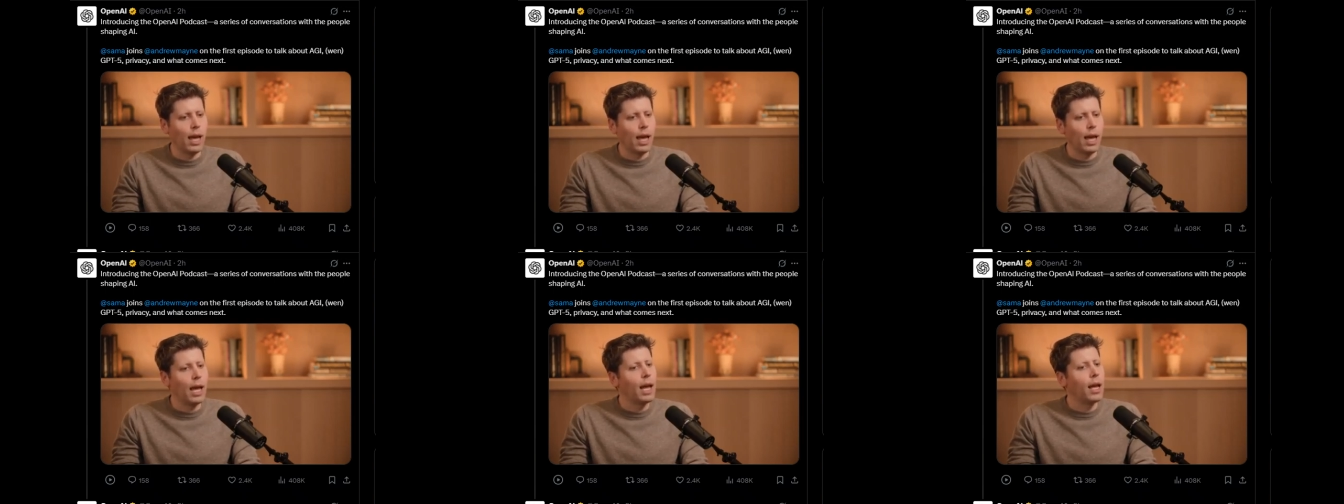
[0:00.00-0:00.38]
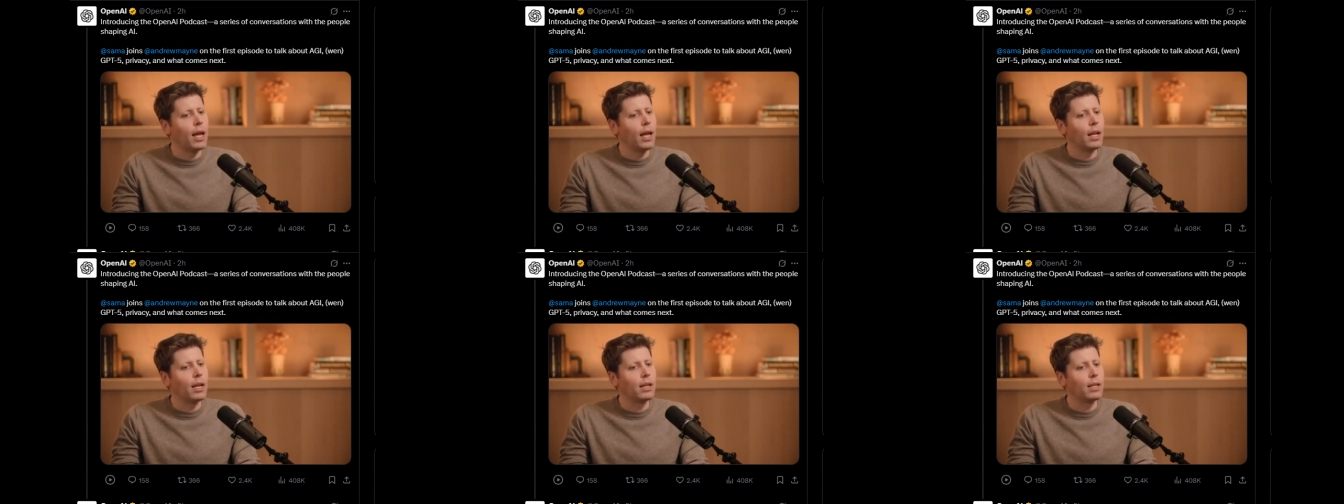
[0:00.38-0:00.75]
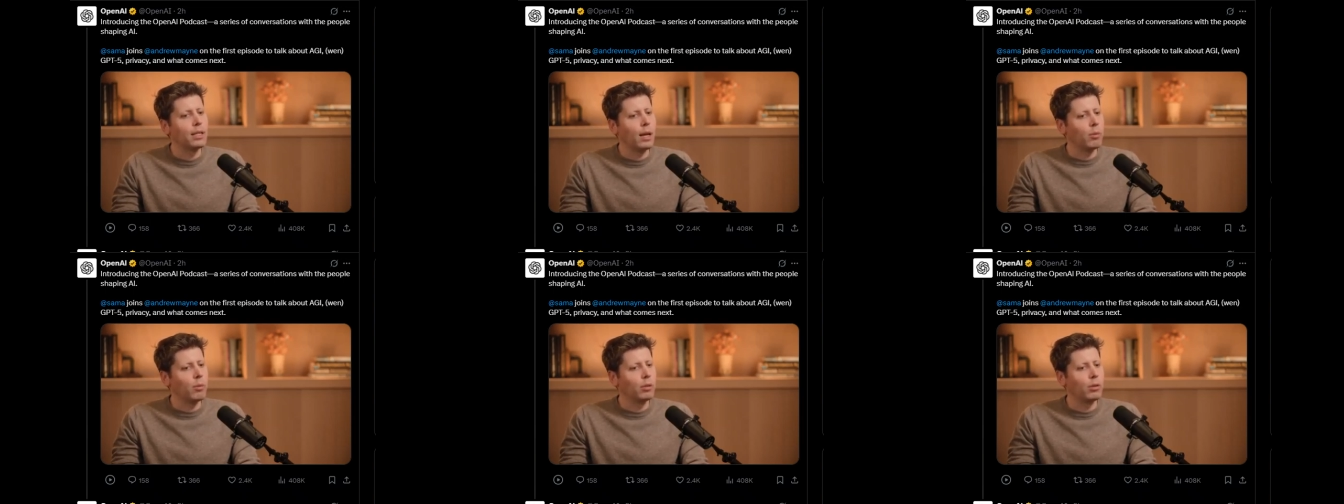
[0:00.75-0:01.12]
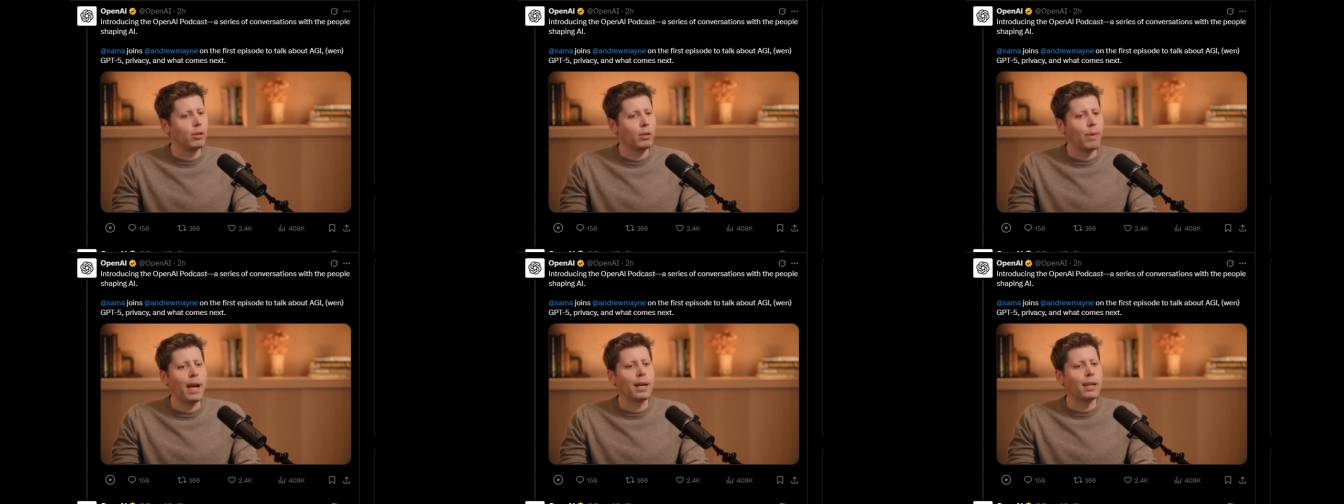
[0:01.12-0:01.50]
and they will
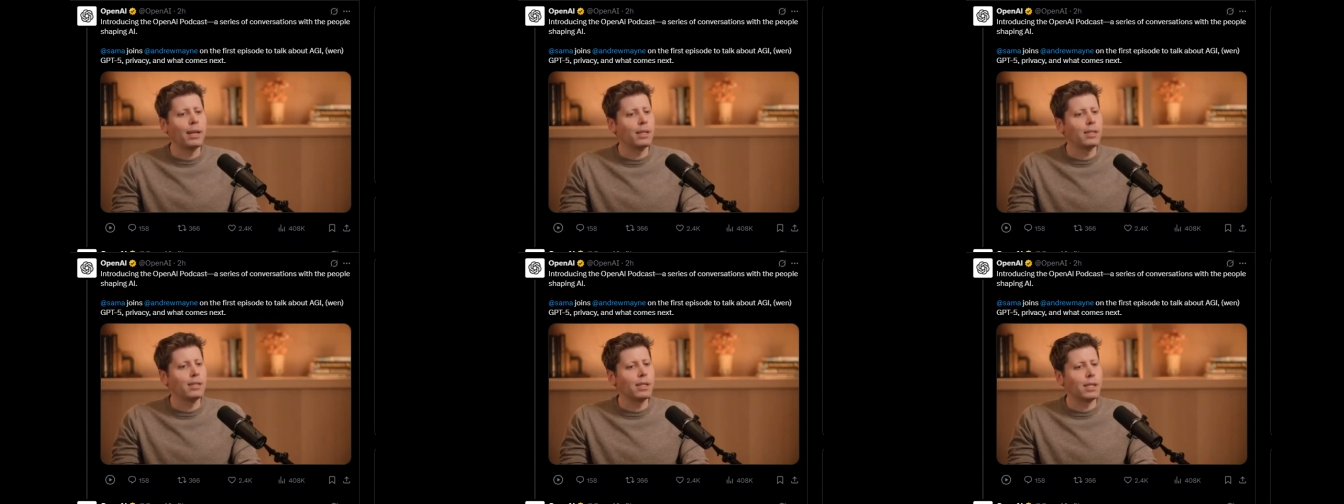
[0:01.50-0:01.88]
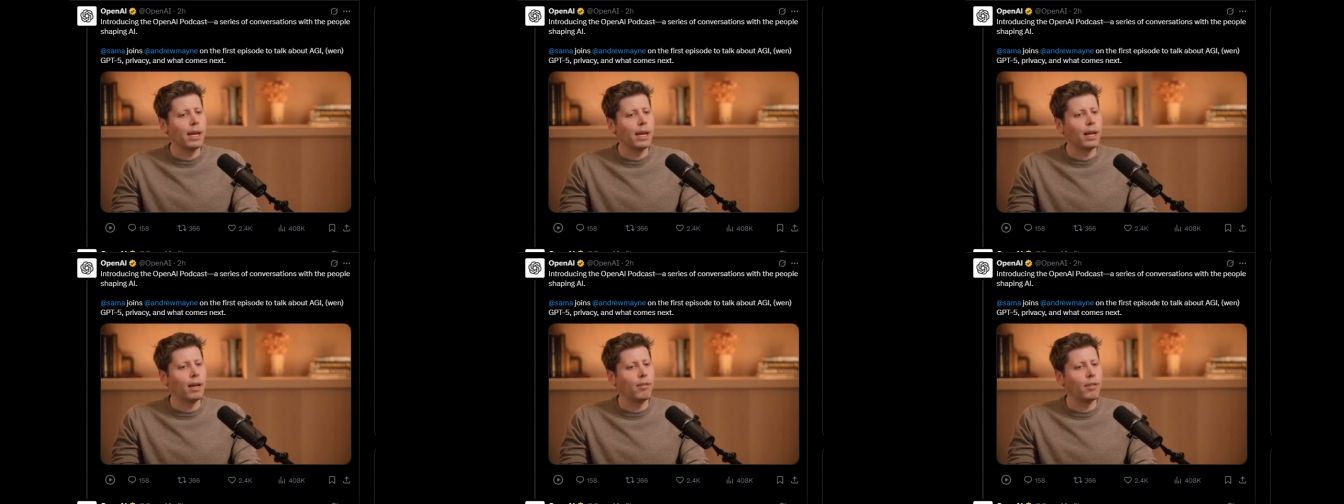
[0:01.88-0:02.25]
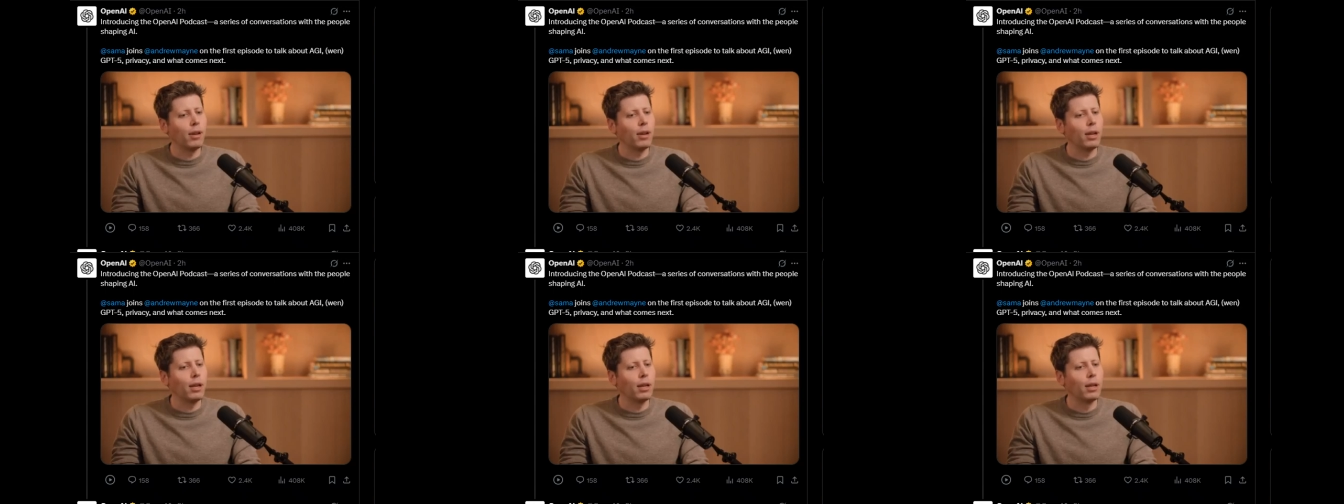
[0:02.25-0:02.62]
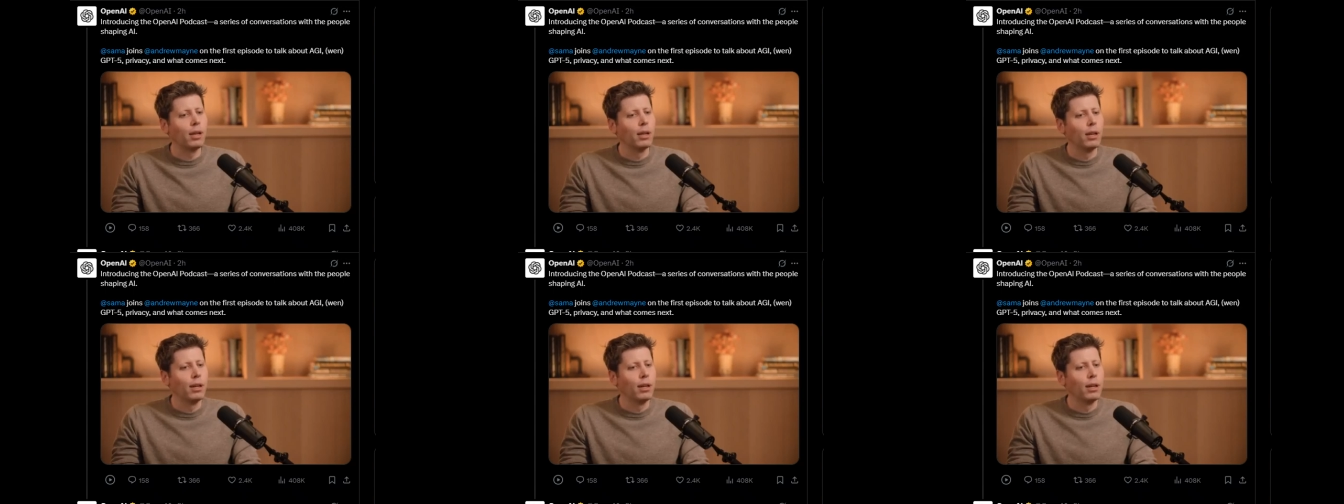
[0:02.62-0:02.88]
look back at this as like a very